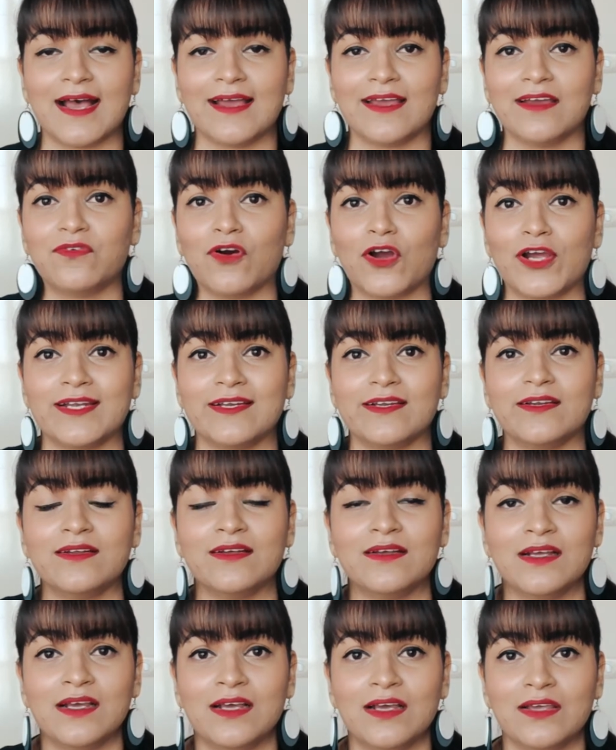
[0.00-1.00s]
I avoided,
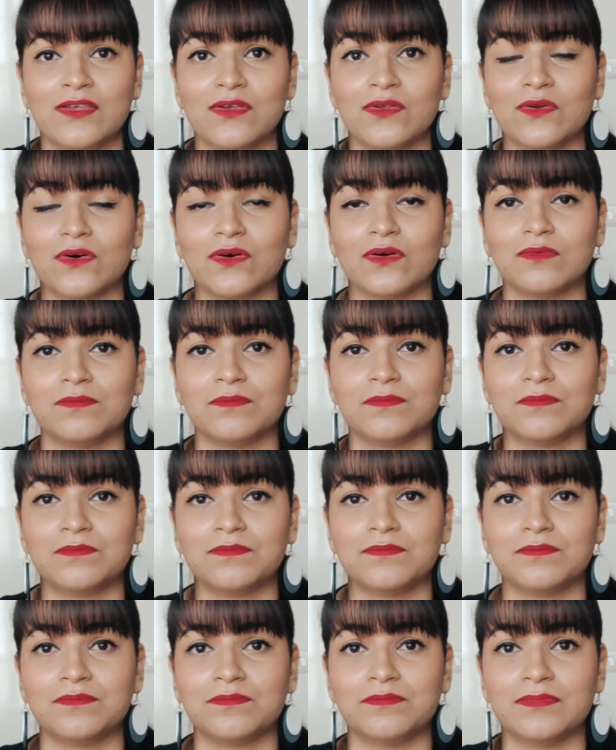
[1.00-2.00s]
you know,
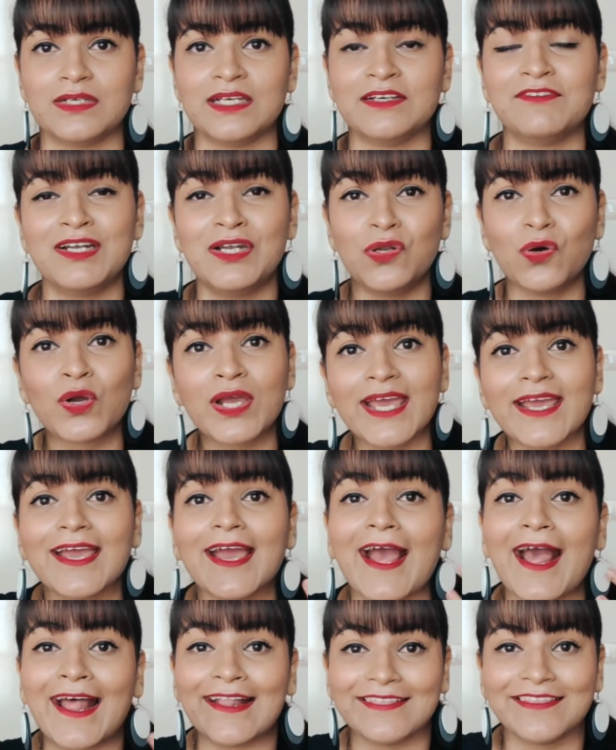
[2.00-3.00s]
even looking
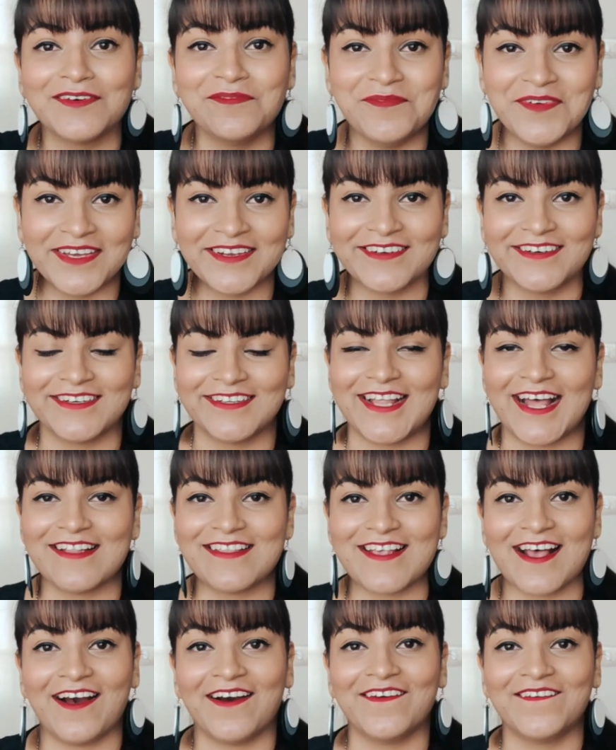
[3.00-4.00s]
at the mirror.
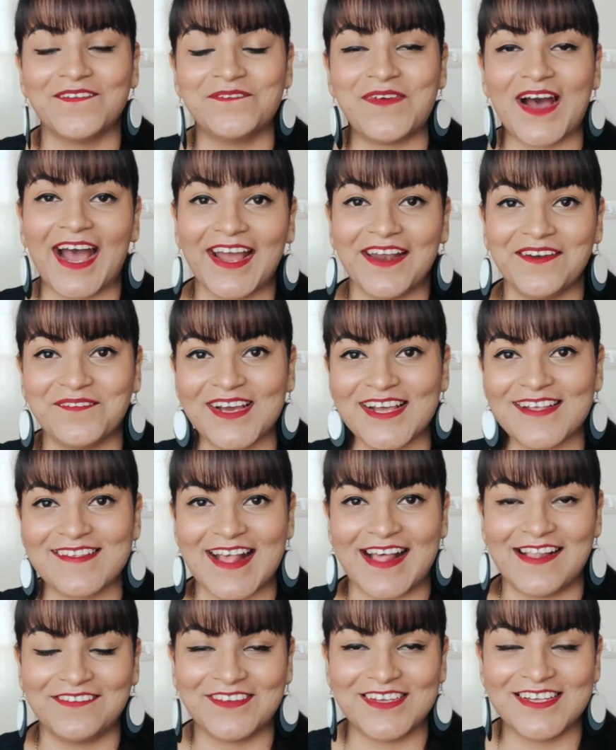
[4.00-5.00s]
That's how bad my
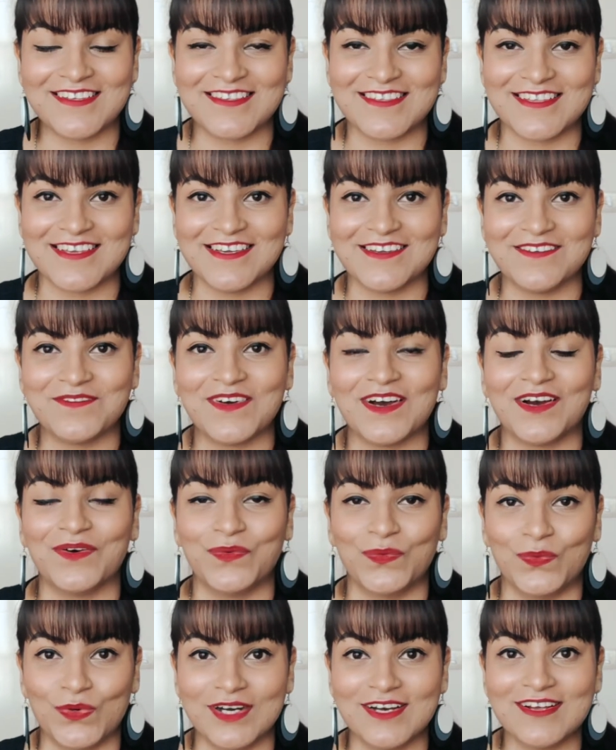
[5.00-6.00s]
self-esteem
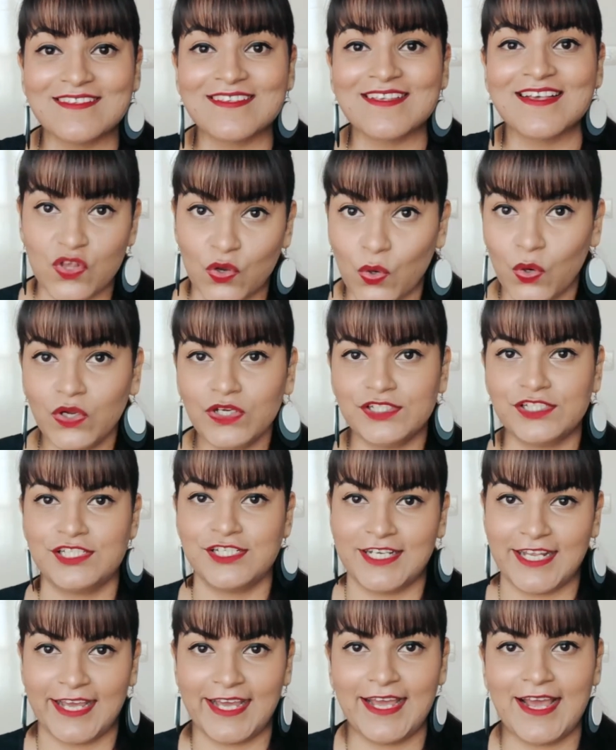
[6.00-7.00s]
was. So
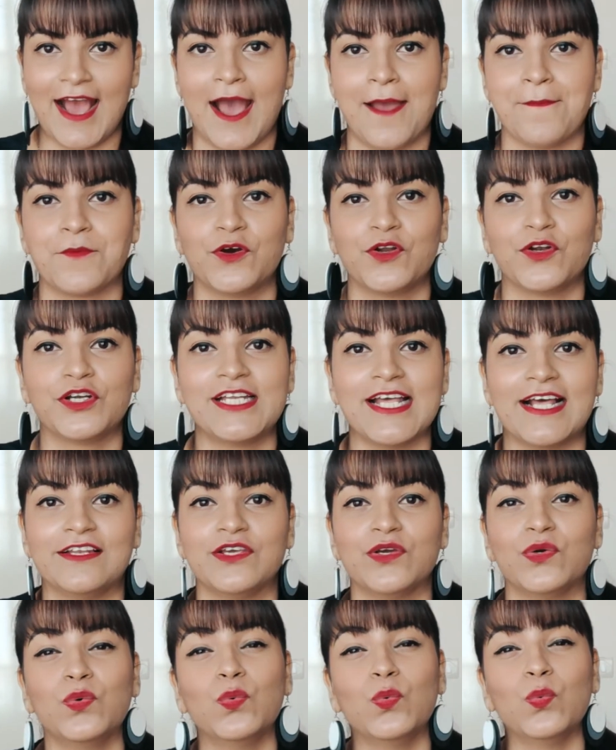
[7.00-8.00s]
today I'm going to tell
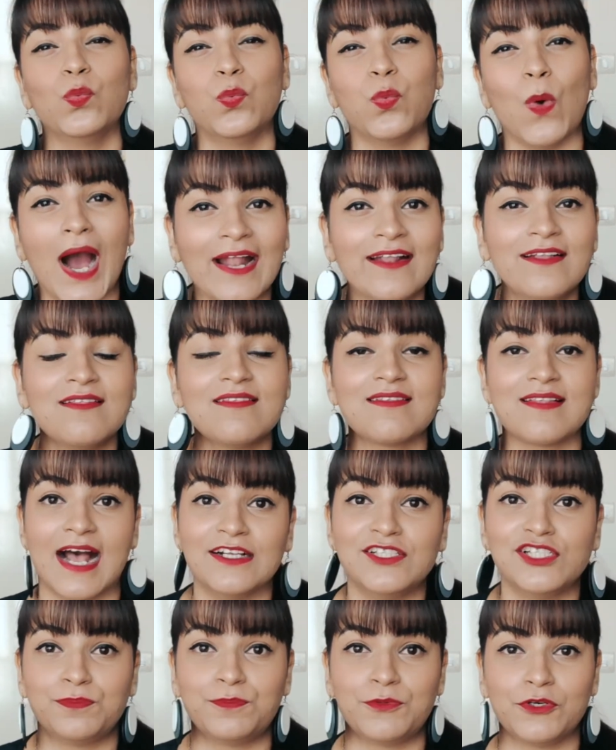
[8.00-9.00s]
you one
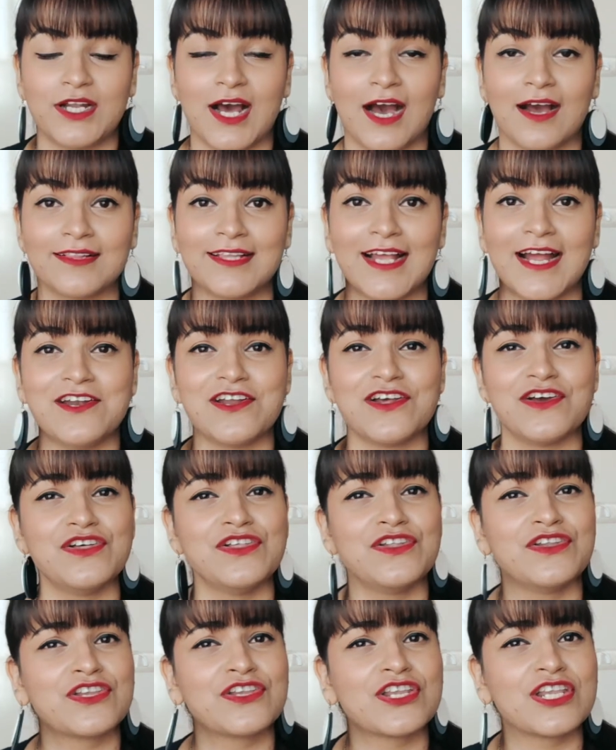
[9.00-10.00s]
such product that
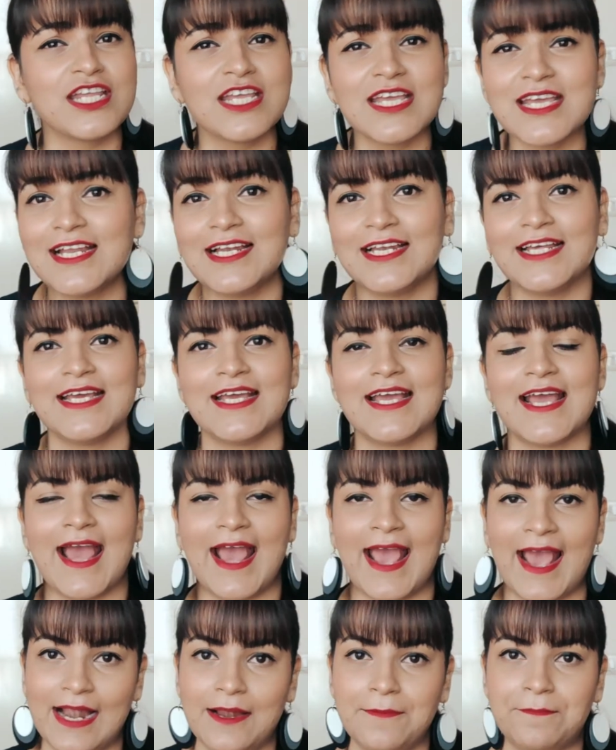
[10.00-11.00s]
really
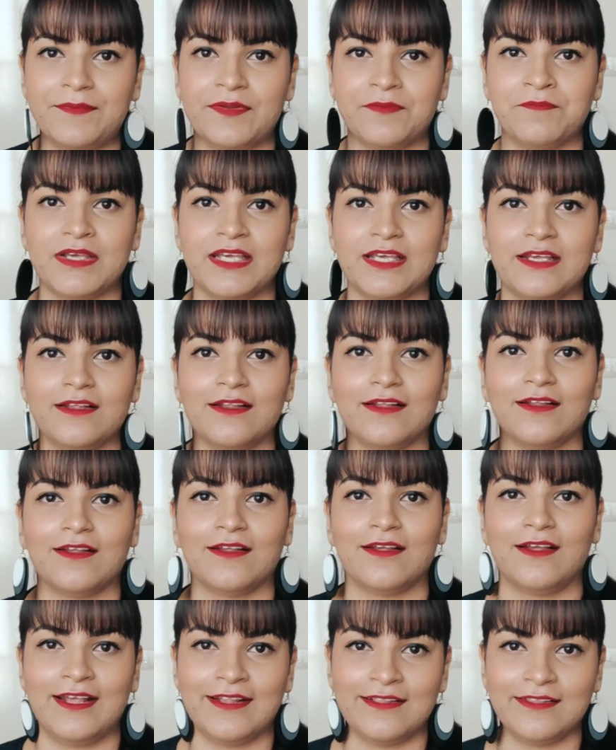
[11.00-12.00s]
helped me
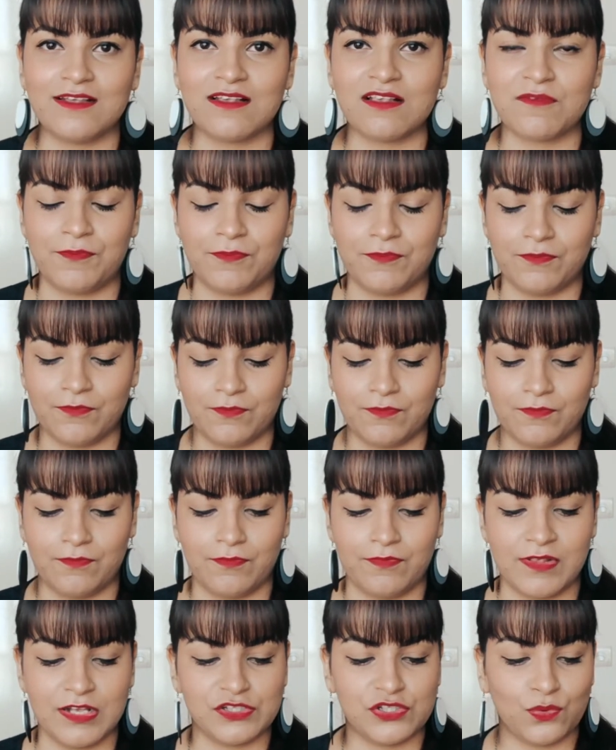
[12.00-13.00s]
in this
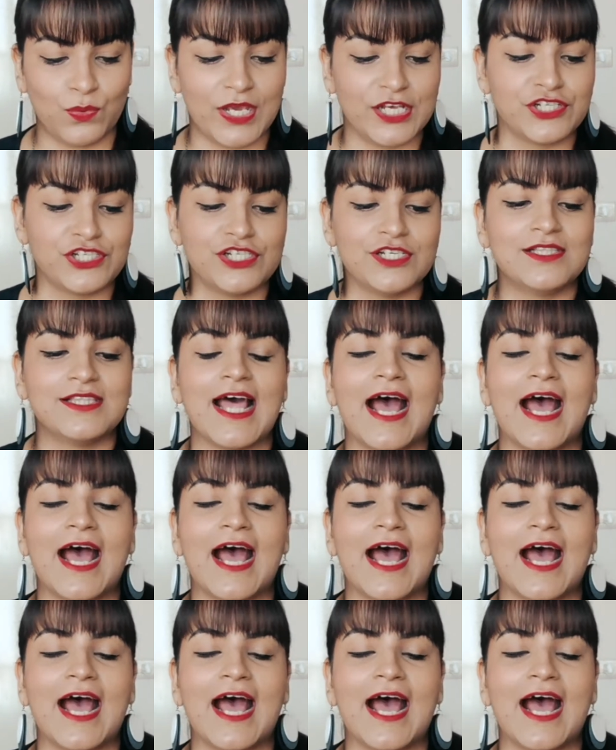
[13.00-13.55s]
situation.